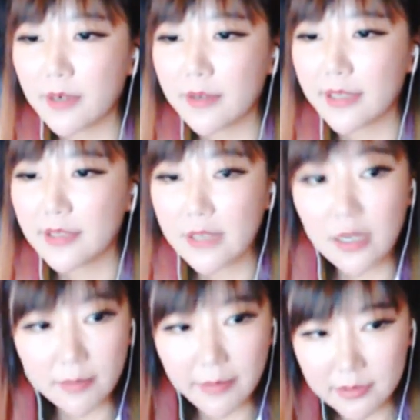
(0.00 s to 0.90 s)
talk
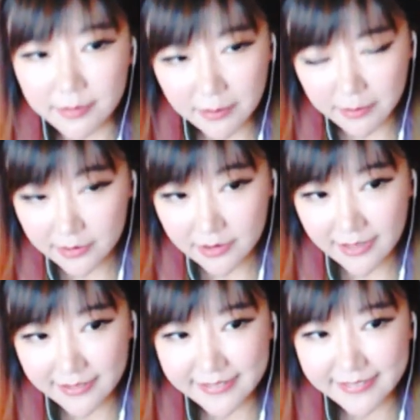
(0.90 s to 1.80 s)
about my
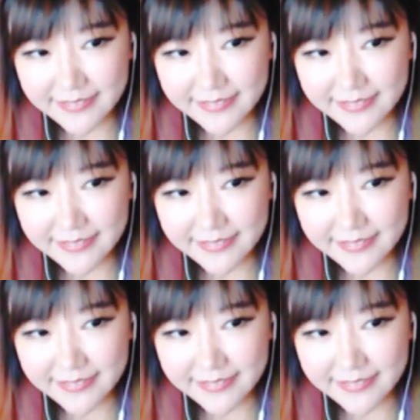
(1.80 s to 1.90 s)
personality.